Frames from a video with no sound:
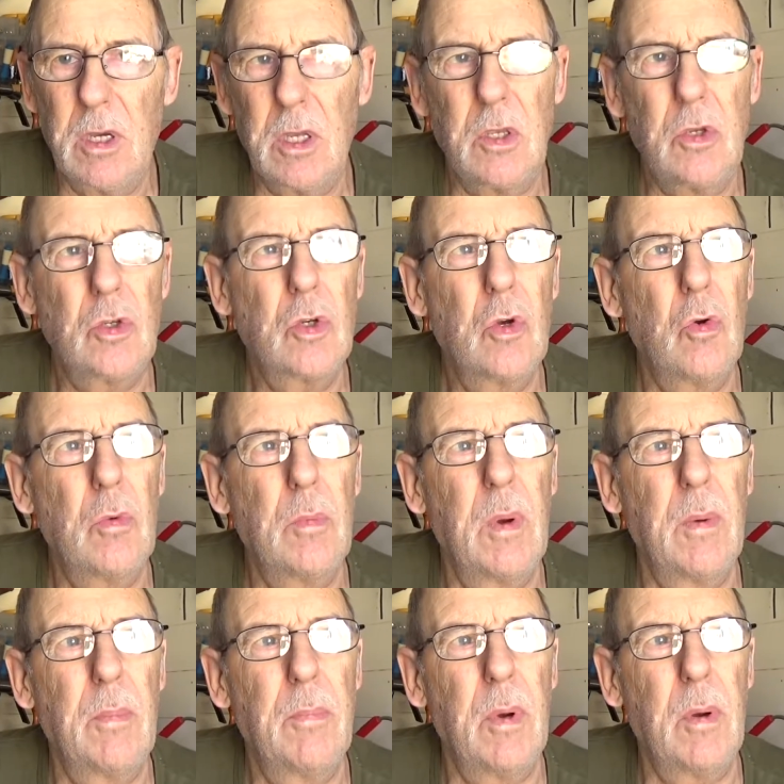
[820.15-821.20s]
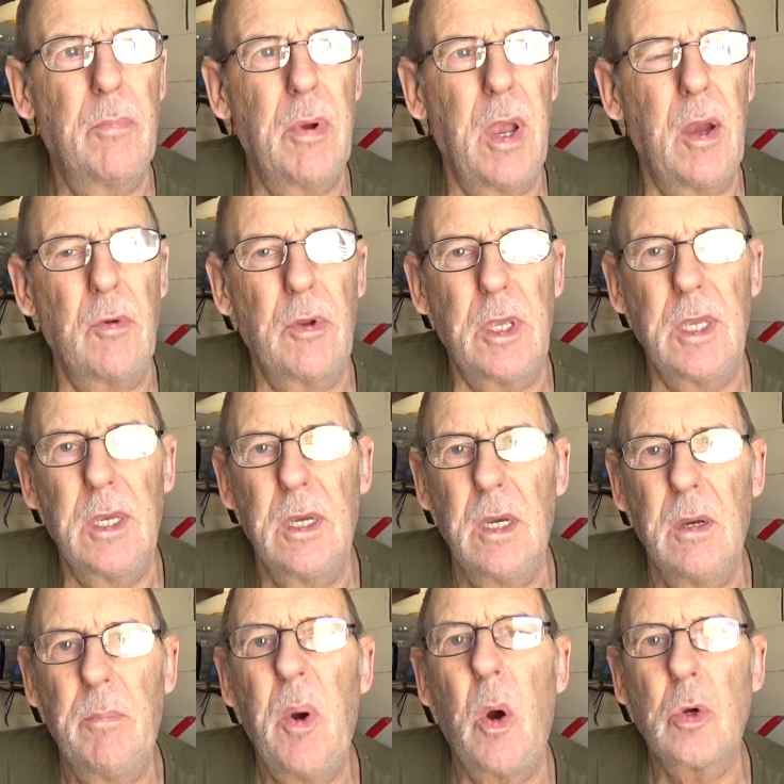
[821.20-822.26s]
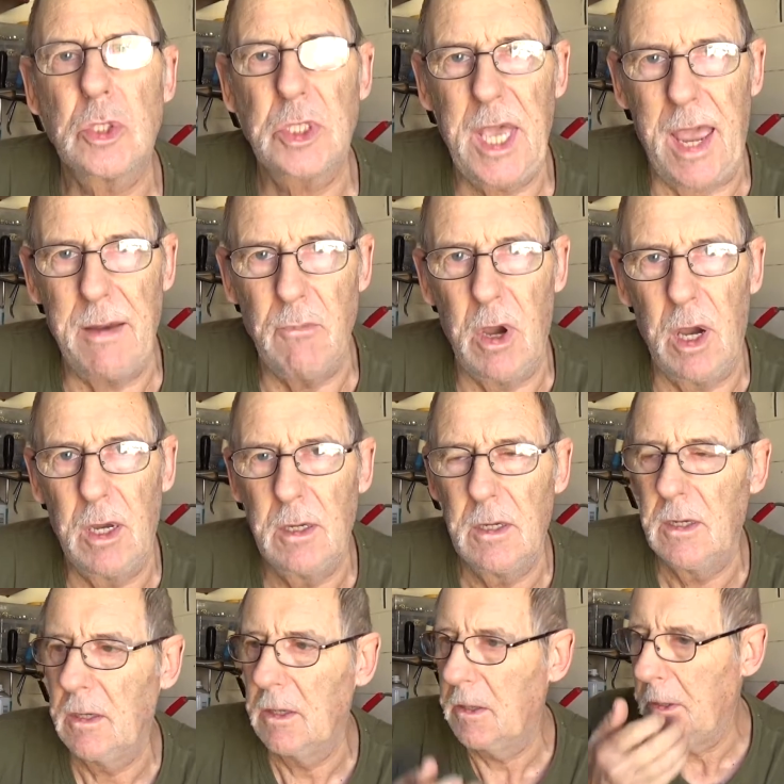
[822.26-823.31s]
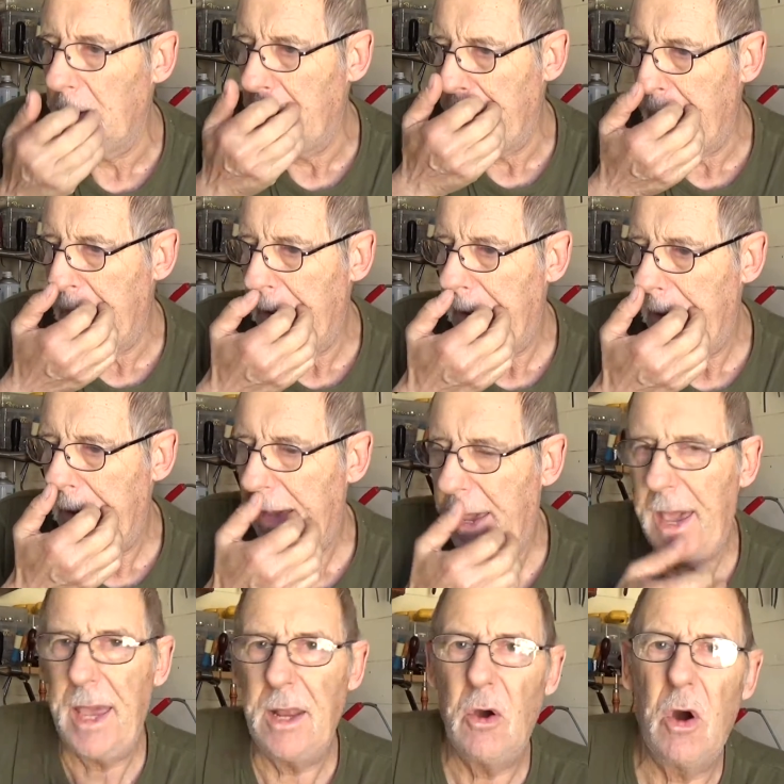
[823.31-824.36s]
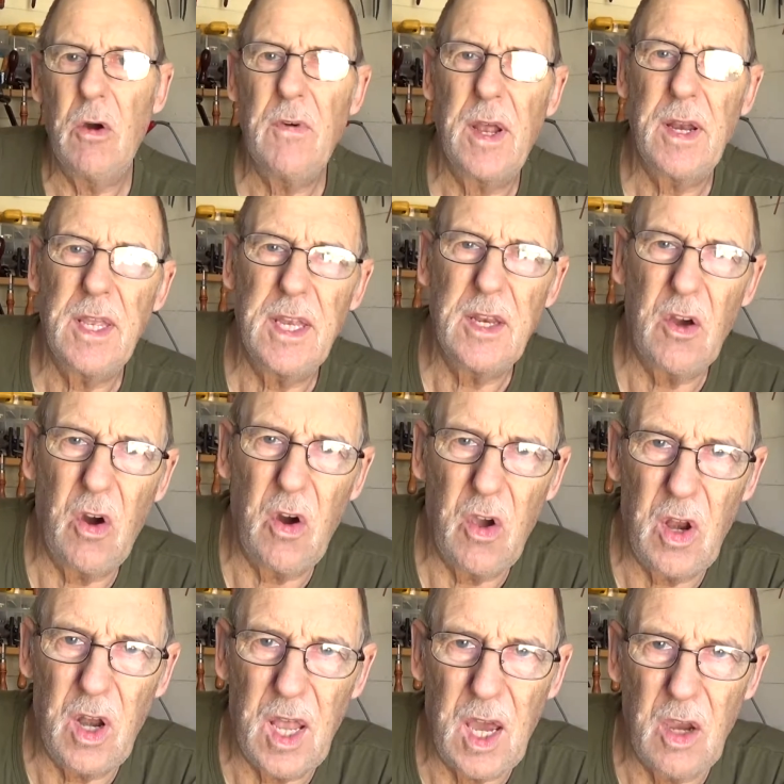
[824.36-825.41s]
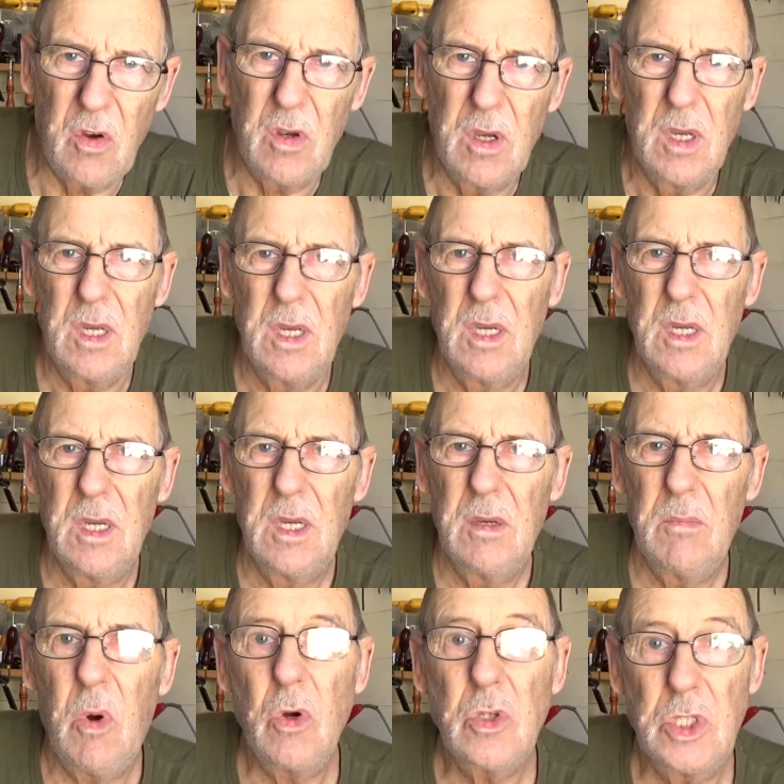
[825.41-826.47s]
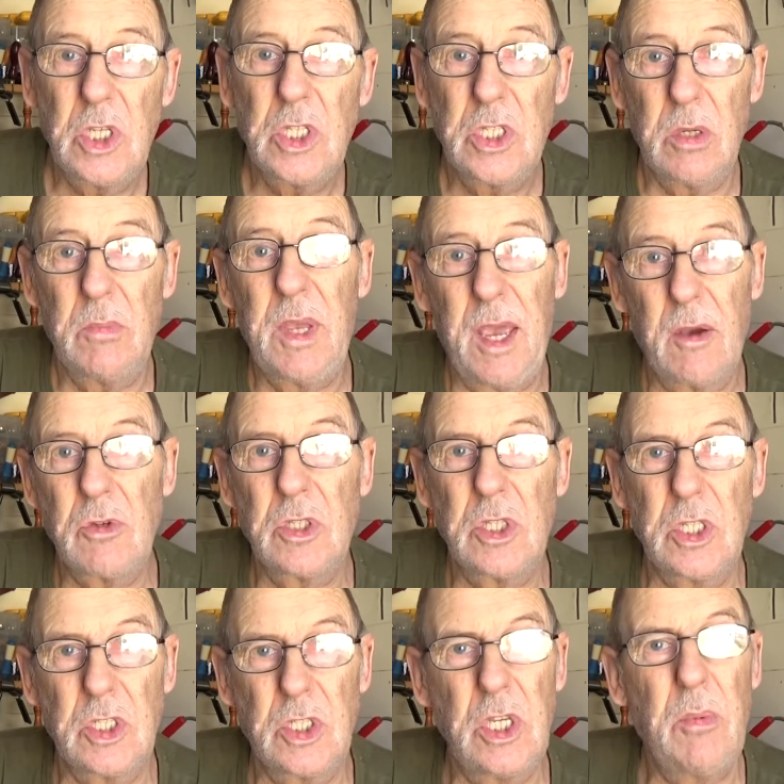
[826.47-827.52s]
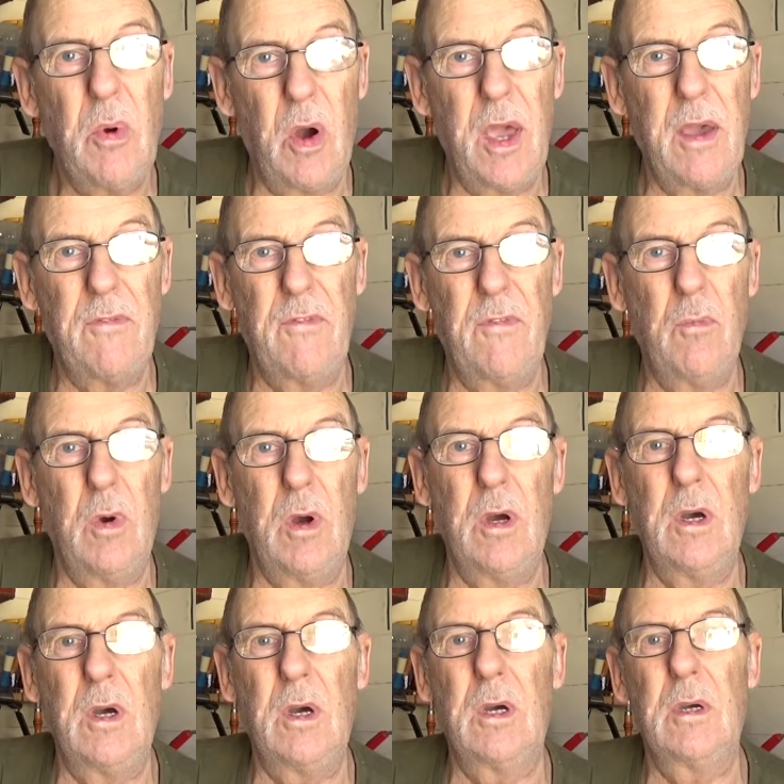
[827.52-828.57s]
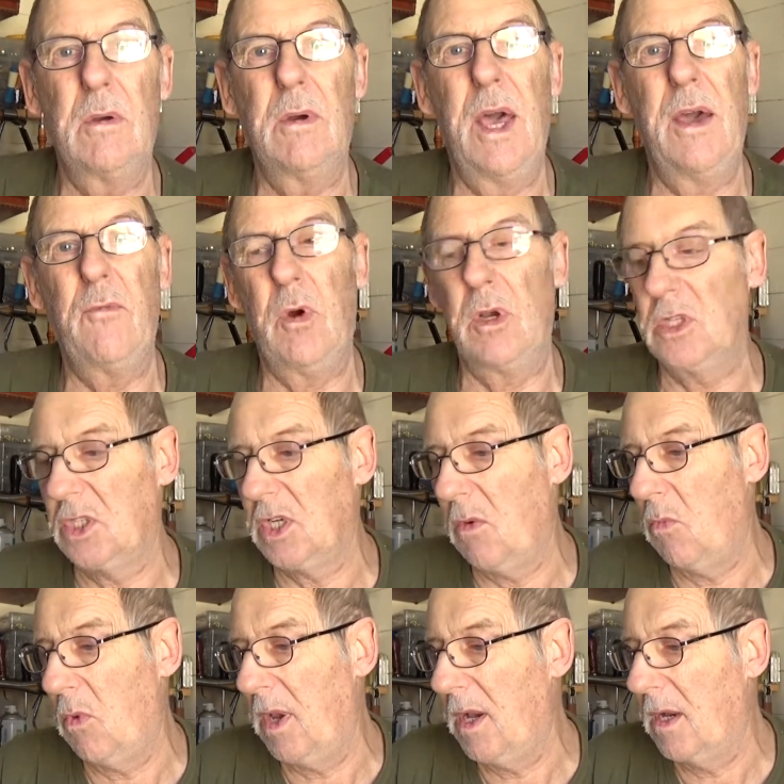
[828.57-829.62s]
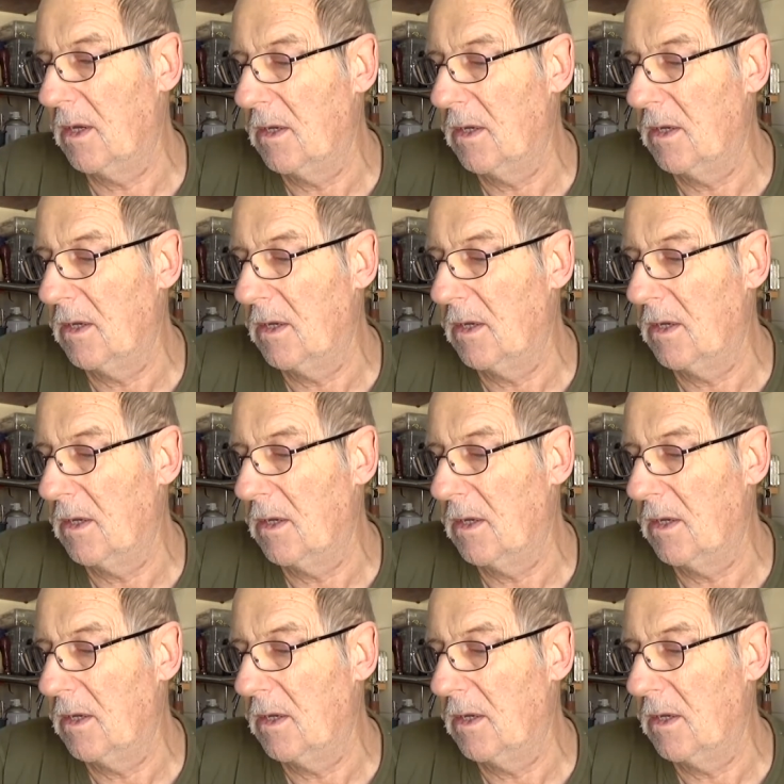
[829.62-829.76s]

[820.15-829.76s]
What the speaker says: They used to call them a brownie box camera. And I've hunted high and low. My sister, my eldest sister, she might have one somewhere.